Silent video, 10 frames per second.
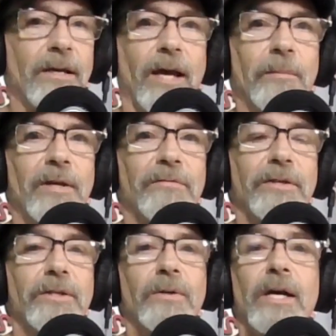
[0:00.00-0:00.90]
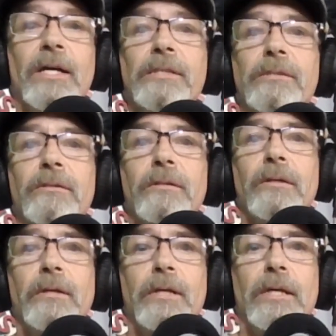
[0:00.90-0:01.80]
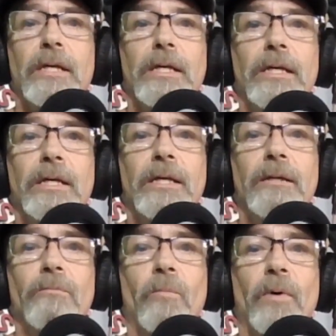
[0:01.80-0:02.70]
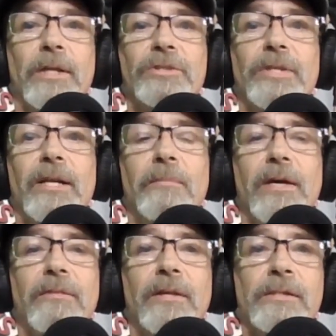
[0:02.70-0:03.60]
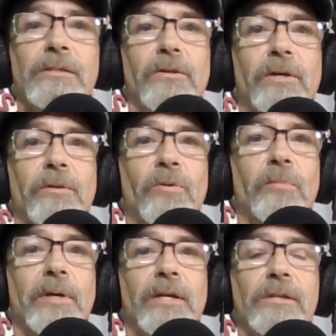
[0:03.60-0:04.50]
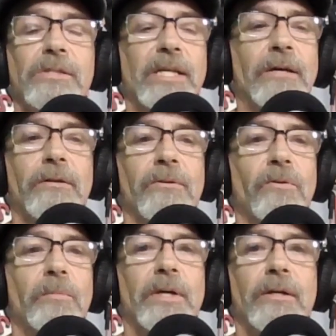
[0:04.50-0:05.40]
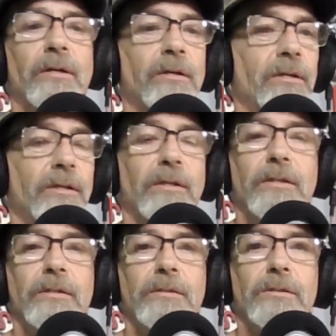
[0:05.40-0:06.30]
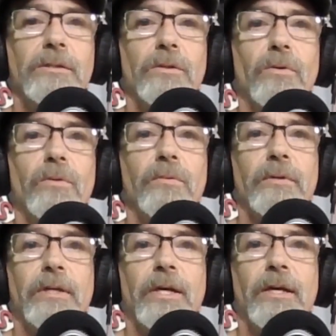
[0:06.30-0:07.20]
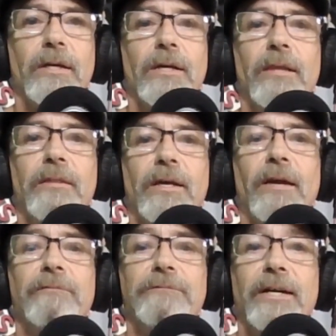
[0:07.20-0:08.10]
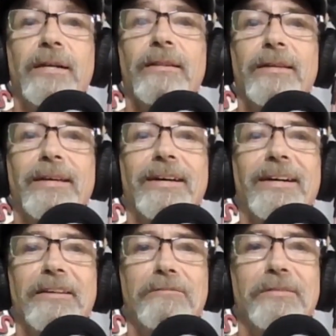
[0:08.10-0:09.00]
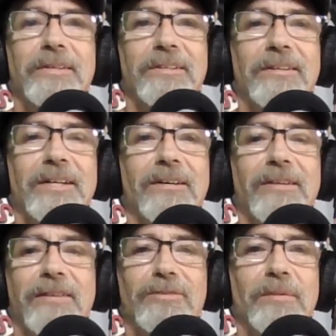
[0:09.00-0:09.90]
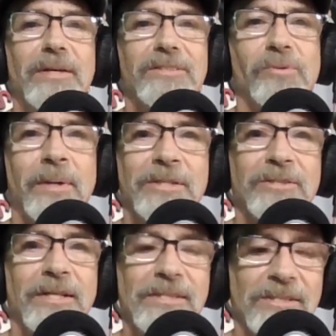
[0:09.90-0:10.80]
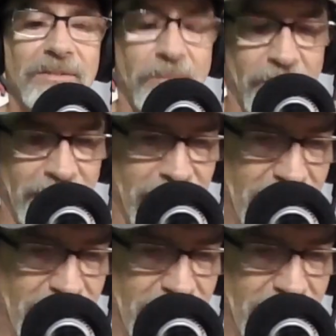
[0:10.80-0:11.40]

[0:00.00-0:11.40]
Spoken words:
I'm here for you guys and want to try to make things look a little better, sound a little better. So yeah, I think I finally got it figured out after about 20 tries this morning.